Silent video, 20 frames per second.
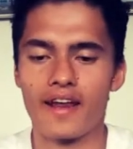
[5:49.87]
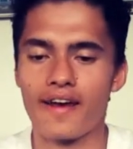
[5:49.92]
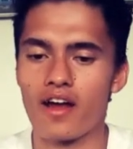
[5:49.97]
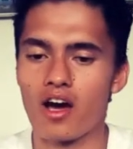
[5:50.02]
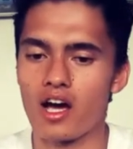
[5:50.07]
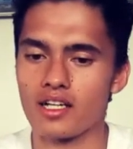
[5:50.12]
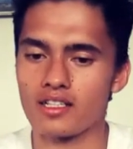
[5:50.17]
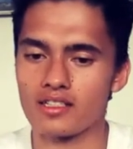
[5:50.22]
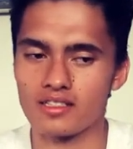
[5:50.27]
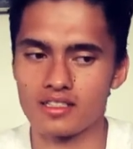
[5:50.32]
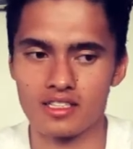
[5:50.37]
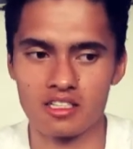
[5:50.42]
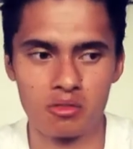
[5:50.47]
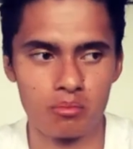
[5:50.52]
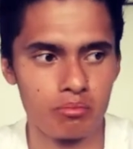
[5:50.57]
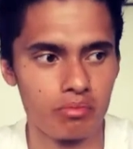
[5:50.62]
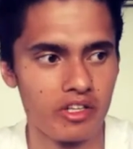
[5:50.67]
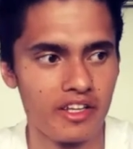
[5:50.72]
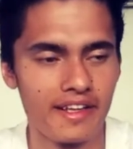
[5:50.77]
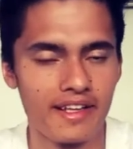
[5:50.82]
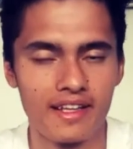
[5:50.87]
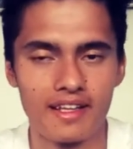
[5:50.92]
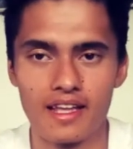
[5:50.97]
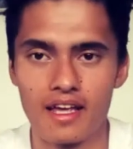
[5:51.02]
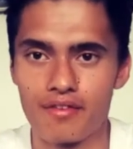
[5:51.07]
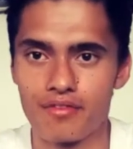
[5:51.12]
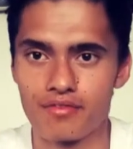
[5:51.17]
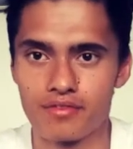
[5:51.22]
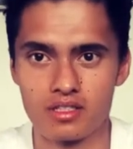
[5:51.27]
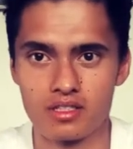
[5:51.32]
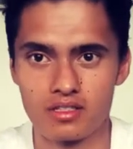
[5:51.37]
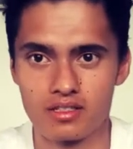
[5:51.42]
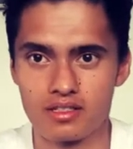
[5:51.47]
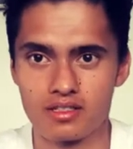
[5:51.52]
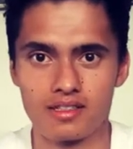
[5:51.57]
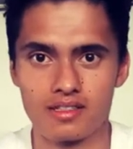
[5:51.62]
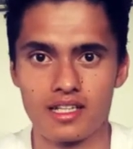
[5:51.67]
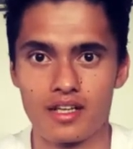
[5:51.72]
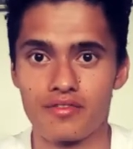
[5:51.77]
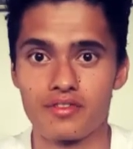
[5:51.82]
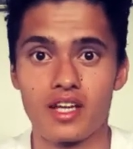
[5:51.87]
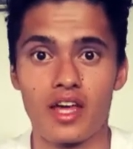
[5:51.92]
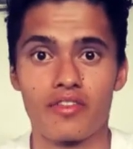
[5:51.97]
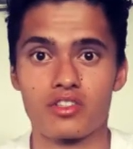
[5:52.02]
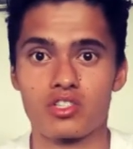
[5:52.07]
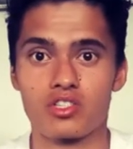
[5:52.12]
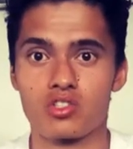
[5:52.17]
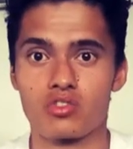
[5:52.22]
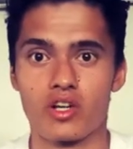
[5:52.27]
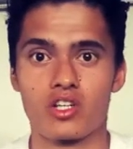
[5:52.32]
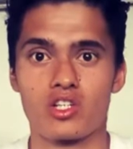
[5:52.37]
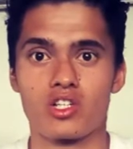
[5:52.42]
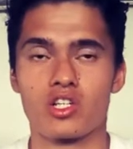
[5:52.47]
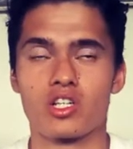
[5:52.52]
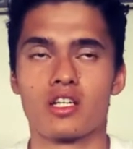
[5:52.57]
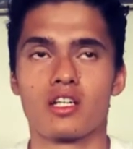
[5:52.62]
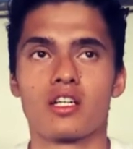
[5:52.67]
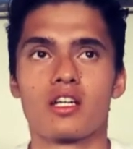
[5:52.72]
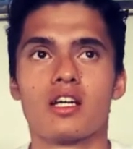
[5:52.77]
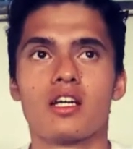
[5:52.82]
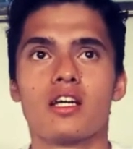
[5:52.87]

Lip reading: I just completely left out the stretching.